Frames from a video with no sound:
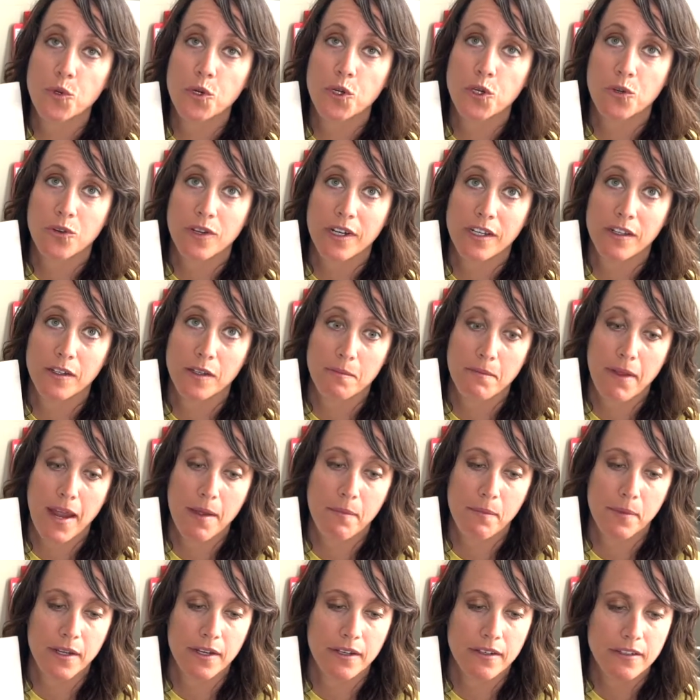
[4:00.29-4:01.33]
curriculum
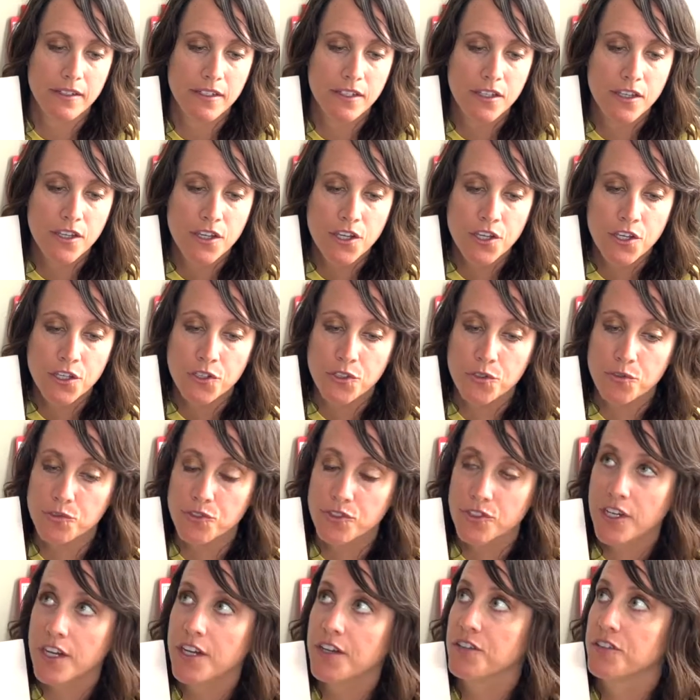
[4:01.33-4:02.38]
mapping. Use
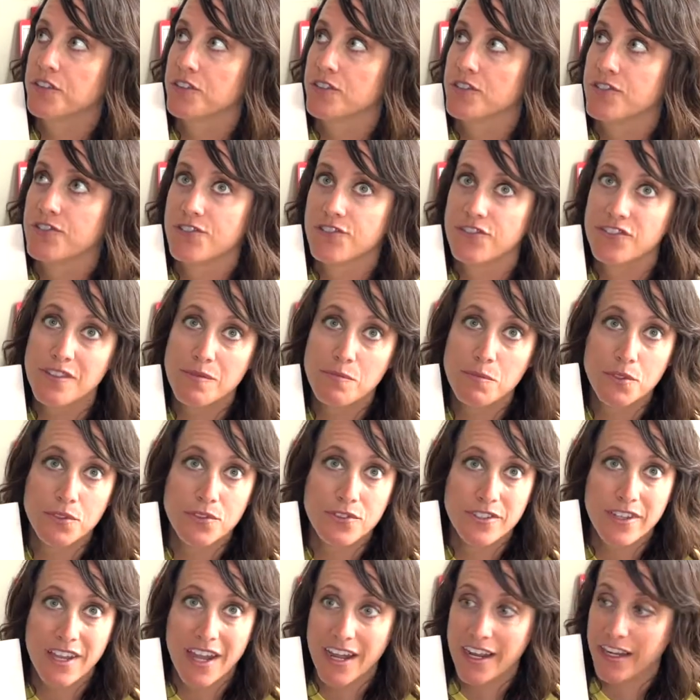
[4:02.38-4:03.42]
colors,
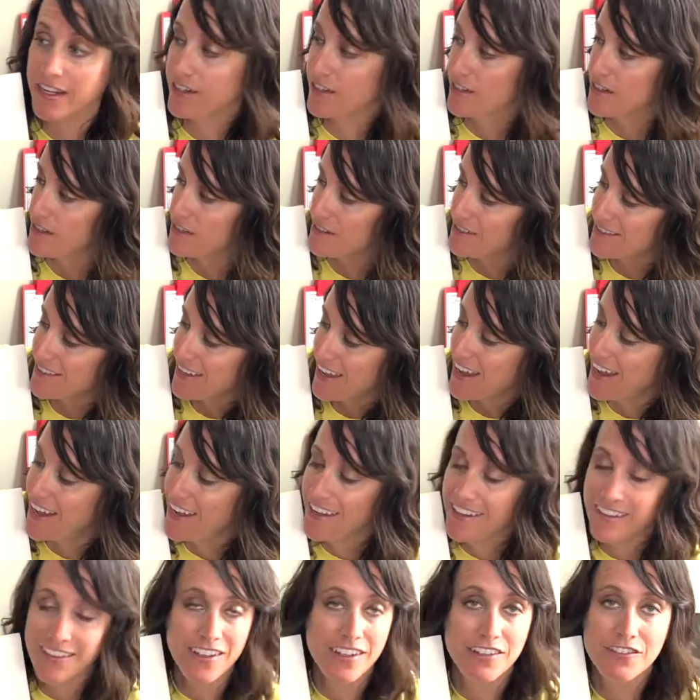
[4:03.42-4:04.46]
symbols, icons.
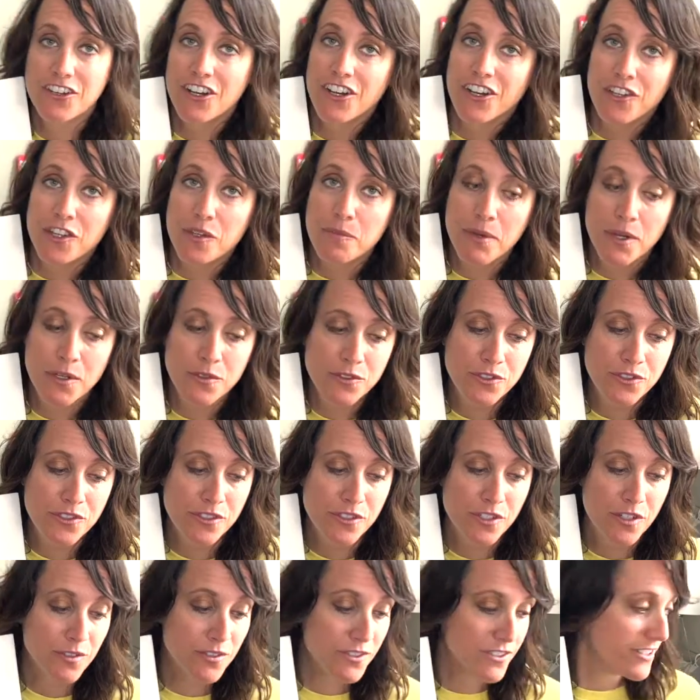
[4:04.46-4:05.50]
I love all the post-it
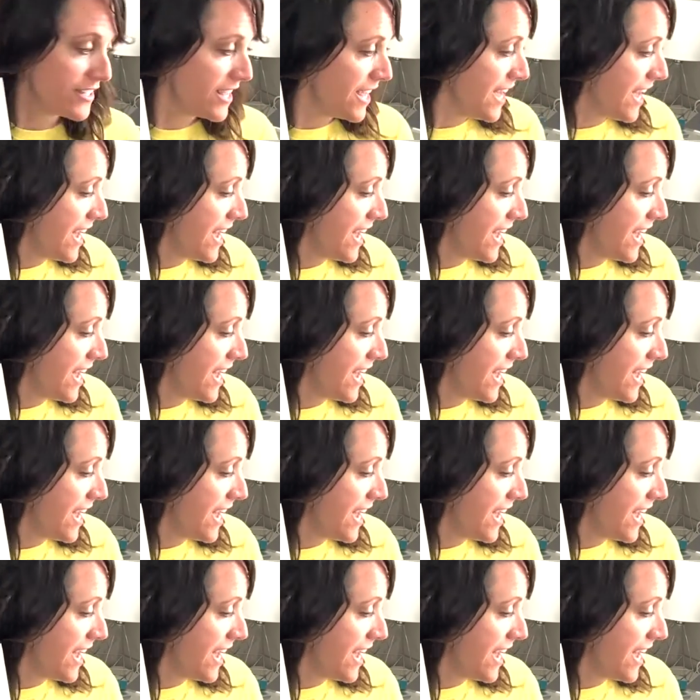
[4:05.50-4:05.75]
notes.